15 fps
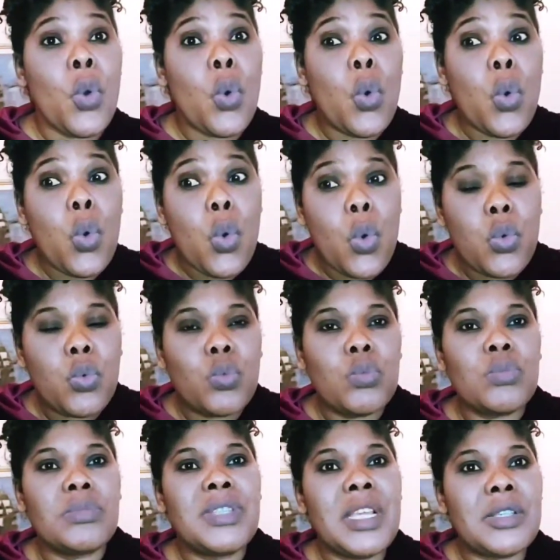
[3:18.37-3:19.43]
Who
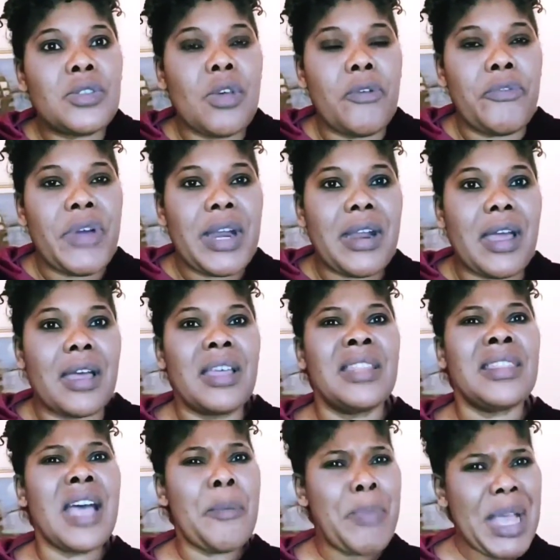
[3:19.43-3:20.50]
they suffer?
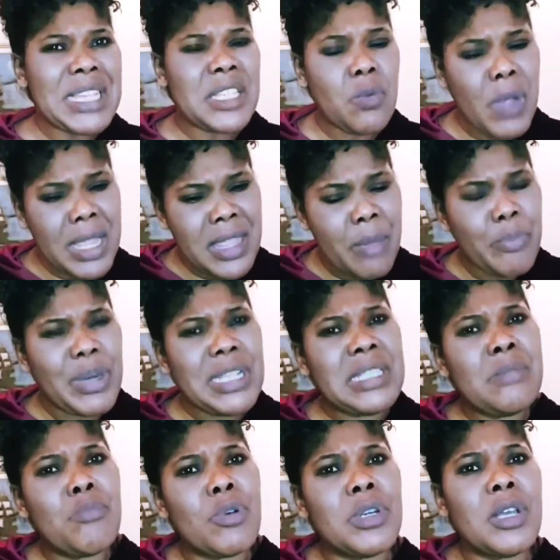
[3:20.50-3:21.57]
Now person where they bring
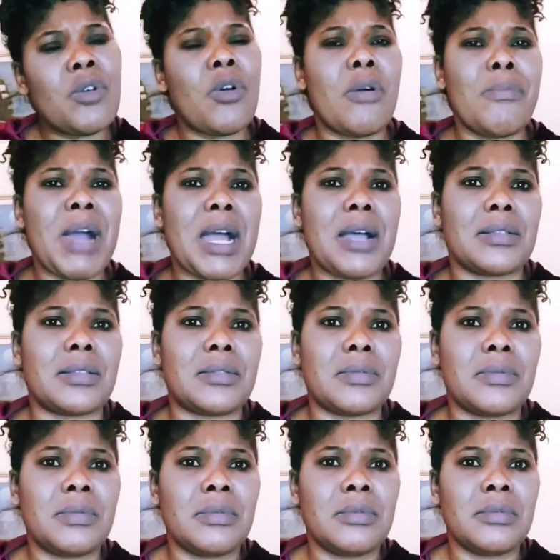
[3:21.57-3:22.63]
the money come out.
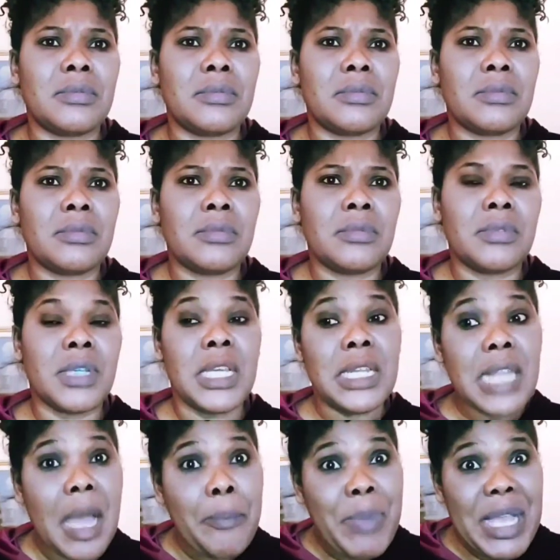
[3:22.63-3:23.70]

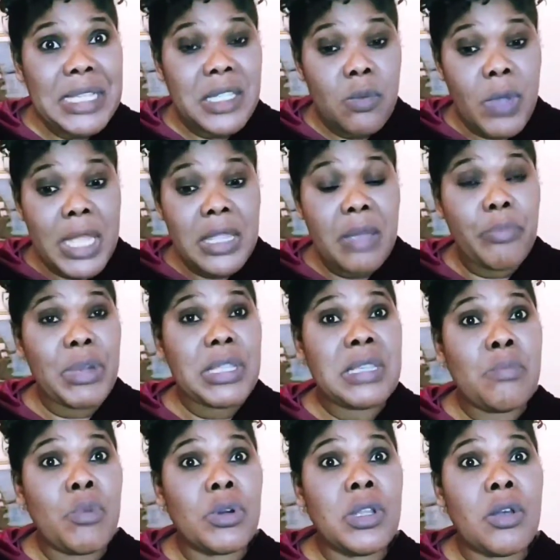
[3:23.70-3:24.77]
Now, person where they bring the
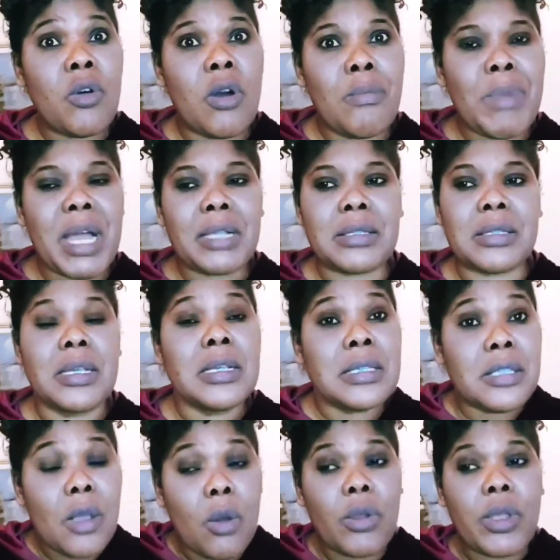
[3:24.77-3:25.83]
money come out,
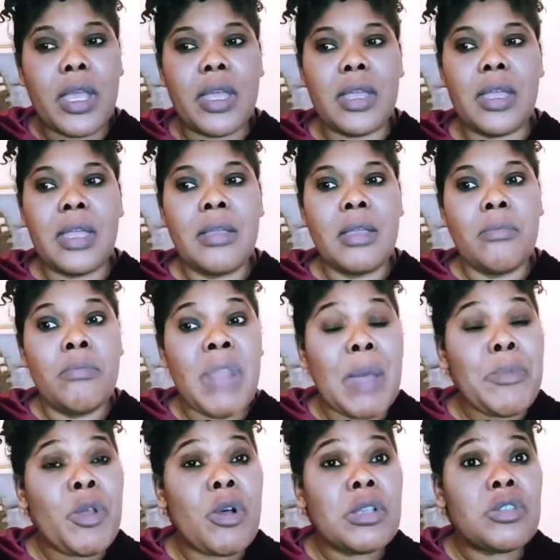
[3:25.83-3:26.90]
say okay. Now,
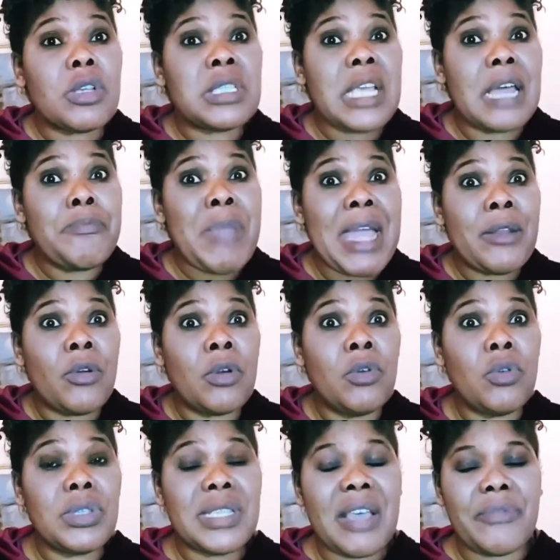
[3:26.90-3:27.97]
because of say, may I not
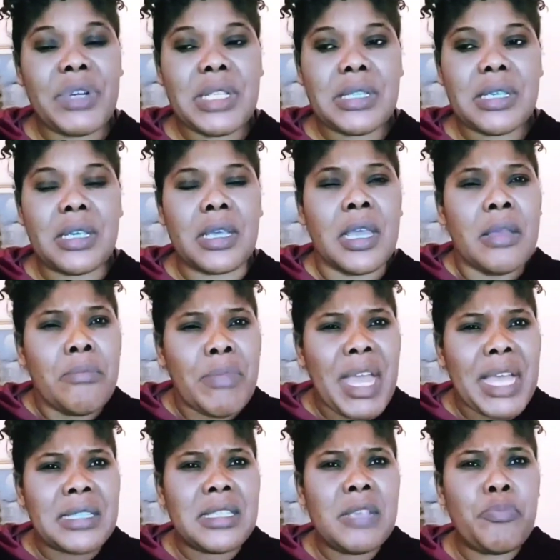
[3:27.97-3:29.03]
lose everything? May
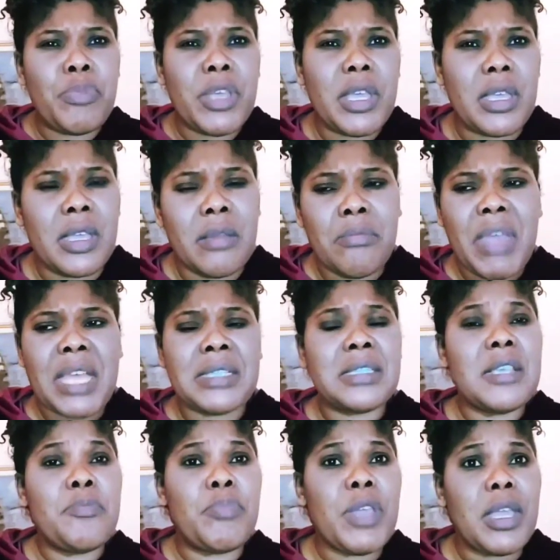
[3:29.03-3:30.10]
I still pay? May I
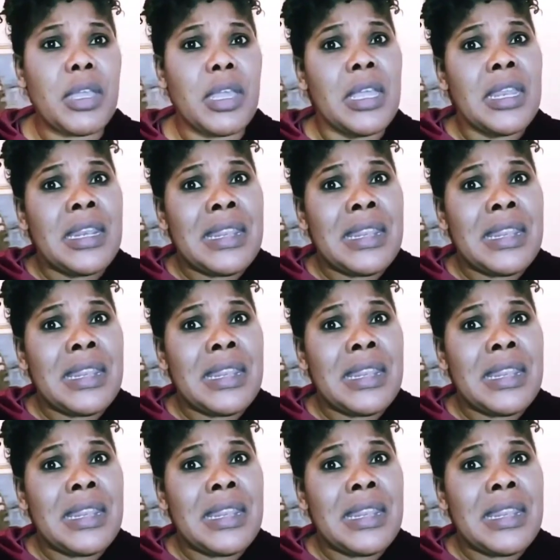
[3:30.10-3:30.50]
still pay?